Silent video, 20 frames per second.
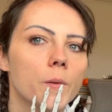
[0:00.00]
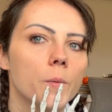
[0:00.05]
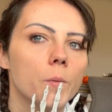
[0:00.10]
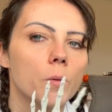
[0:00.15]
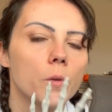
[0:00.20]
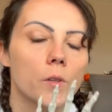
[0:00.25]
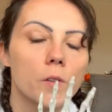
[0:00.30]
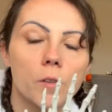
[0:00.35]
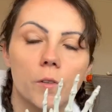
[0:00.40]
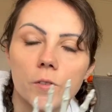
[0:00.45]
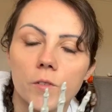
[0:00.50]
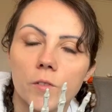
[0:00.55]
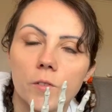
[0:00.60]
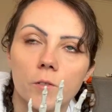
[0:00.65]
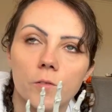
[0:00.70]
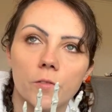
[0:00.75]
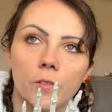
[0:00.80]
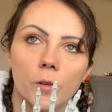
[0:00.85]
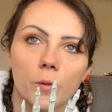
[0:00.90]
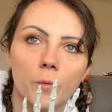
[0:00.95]
One of those two
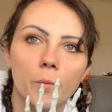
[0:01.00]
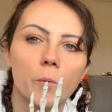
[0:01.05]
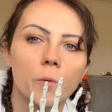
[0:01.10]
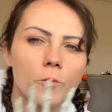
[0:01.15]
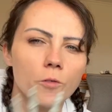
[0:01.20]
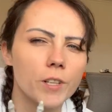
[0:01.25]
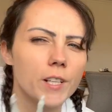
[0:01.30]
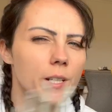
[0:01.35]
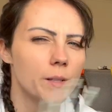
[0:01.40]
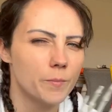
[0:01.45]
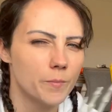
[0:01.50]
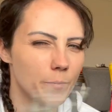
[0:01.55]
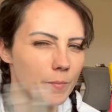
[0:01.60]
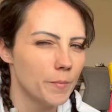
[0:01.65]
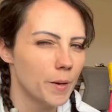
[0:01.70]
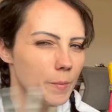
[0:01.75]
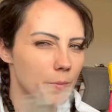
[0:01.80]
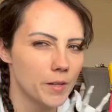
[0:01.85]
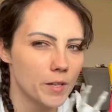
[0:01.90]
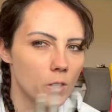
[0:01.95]
films, but really
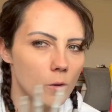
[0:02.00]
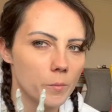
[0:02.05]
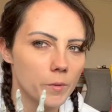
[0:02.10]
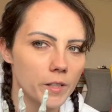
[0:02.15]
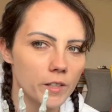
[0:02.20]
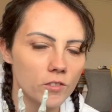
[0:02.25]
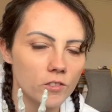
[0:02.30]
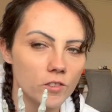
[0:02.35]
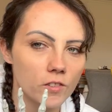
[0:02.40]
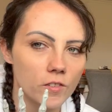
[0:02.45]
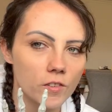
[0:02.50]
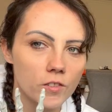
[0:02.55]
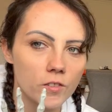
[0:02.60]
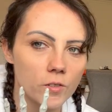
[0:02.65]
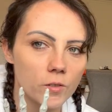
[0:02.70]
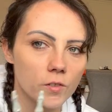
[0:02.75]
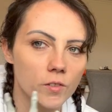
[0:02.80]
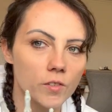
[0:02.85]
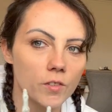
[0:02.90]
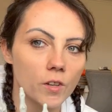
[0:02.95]
maybe the combination of the two
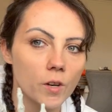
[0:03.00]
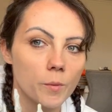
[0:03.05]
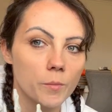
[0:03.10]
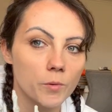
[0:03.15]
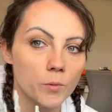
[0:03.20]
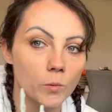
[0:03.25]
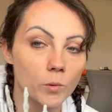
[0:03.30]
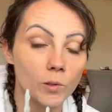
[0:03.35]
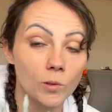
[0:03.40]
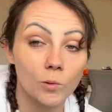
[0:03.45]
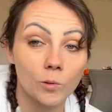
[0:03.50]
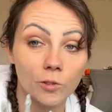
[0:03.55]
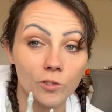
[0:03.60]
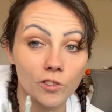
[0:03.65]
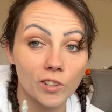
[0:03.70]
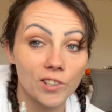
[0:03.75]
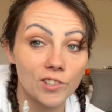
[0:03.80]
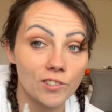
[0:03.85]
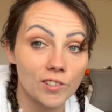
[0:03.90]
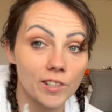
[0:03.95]
at the time is what launched
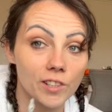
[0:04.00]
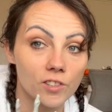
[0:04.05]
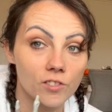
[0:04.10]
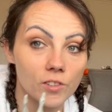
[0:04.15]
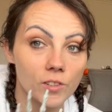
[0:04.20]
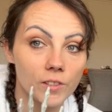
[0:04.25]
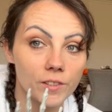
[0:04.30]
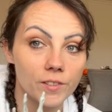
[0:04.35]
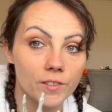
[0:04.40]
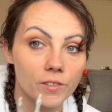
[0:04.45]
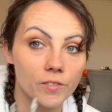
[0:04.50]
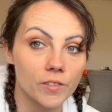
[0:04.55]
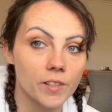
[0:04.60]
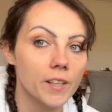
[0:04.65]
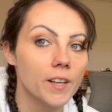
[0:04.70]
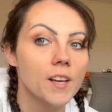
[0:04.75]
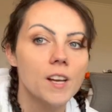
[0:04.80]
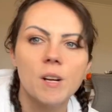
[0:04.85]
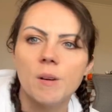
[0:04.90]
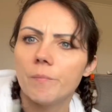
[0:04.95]
Angelina Jolie's career.
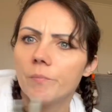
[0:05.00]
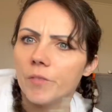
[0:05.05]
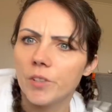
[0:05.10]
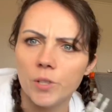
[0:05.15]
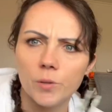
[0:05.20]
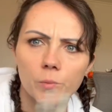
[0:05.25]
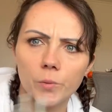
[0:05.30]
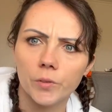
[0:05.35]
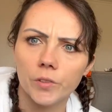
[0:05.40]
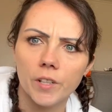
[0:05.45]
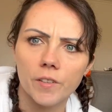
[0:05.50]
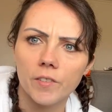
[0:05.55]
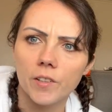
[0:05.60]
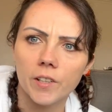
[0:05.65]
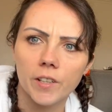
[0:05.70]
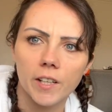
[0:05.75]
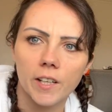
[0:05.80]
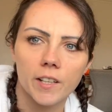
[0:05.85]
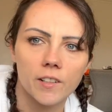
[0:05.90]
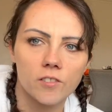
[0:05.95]
You will never look
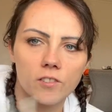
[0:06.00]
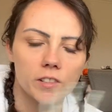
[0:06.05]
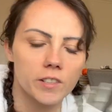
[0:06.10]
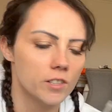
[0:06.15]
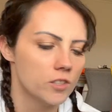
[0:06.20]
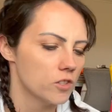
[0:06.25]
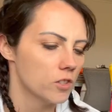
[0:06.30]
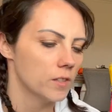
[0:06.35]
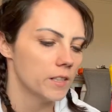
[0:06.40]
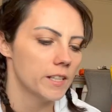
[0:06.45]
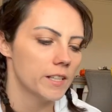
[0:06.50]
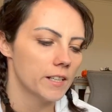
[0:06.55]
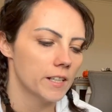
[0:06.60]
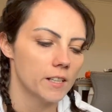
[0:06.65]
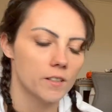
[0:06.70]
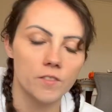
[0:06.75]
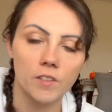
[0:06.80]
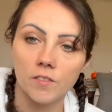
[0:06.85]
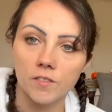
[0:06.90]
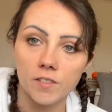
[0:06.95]
at Angelina Jolie again.
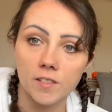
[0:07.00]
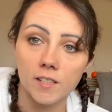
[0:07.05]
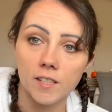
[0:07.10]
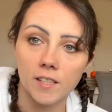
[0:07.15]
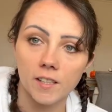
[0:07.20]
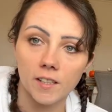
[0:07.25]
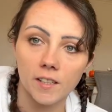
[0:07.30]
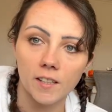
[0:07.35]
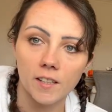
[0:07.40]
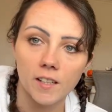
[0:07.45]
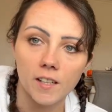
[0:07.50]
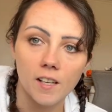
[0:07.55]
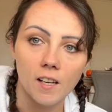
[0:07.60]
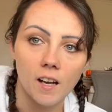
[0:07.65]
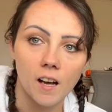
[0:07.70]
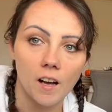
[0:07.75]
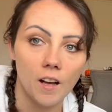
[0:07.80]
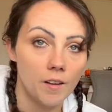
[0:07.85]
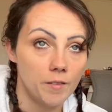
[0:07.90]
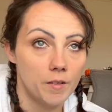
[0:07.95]
If you haven't seen it,
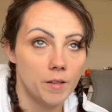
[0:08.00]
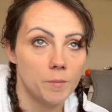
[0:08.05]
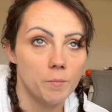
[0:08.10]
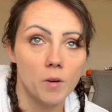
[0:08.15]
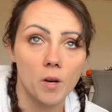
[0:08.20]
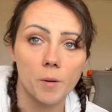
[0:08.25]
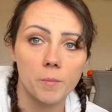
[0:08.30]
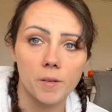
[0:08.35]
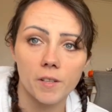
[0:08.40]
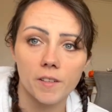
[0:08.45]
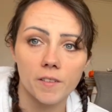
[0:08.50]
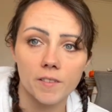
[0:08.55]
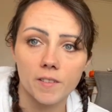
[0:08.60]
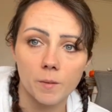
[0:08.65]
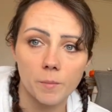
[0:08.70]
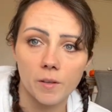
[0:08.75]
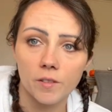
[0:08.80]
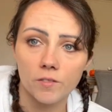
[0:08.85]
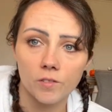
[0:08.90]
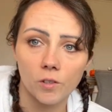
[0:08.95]
in my opinion, it's her
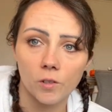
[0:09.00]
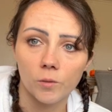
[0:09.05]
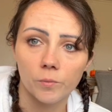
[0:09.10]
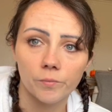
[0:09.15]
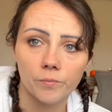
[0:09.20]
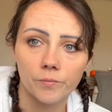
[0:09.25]
best role.